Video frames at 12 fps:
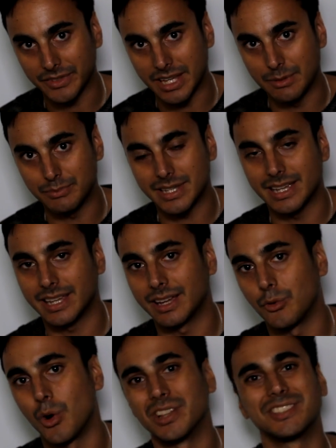Keep
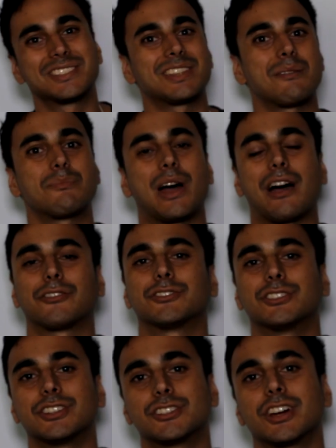taking one step
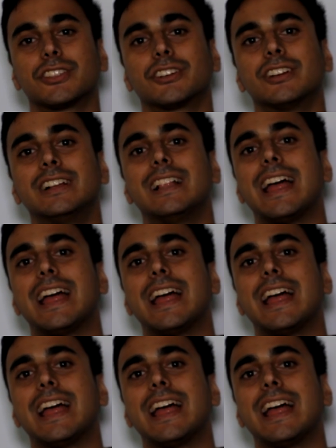after each other